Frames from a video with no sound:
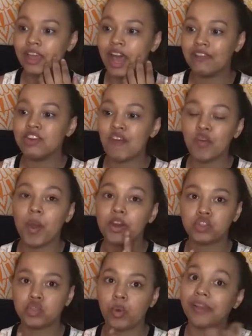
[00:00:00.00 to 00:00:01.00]
I've never read
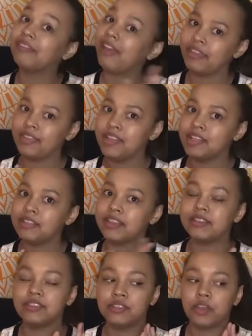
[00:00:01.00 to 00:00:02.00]
a story like this,
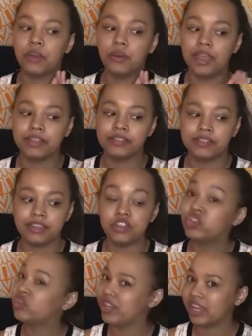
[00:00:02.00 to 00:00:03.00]
and so it's
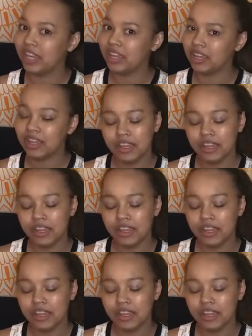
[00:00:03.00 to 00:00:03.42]
intriguing.